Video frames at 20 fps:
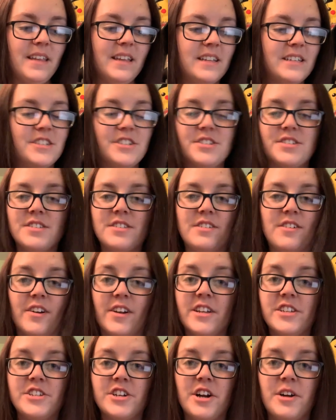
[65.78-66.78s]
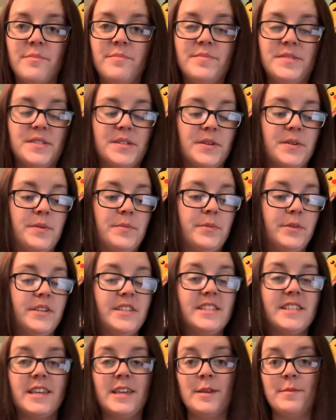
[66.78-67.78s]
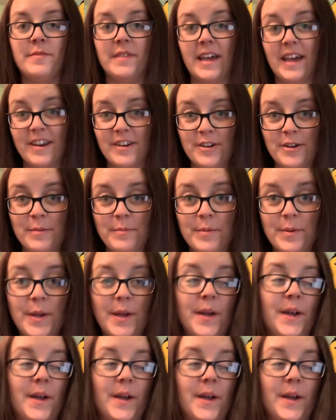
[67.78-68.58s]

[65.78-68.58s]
Just great job. So please keep that up.